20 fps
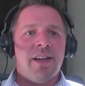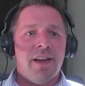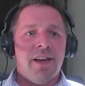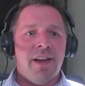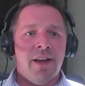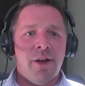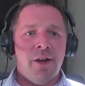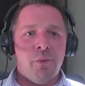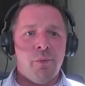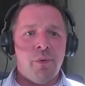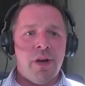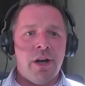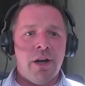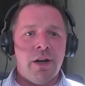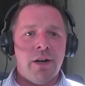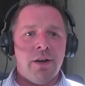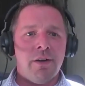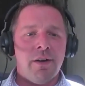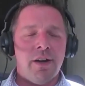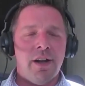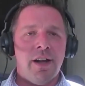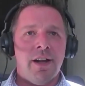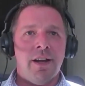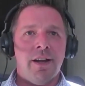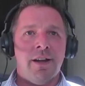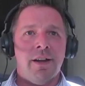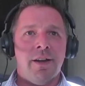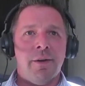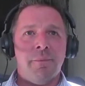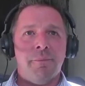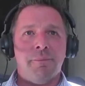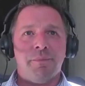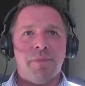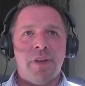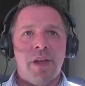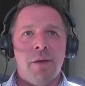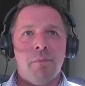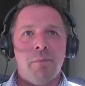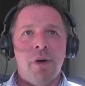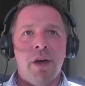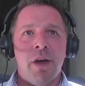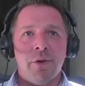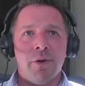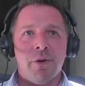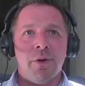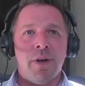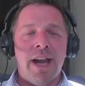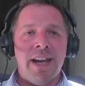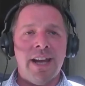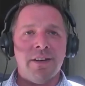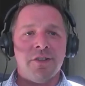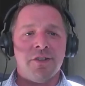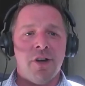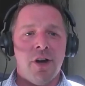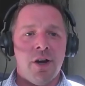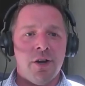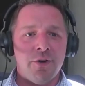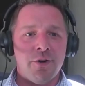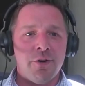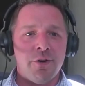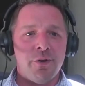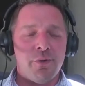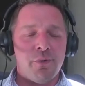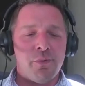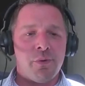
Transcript: where a mother and a daughter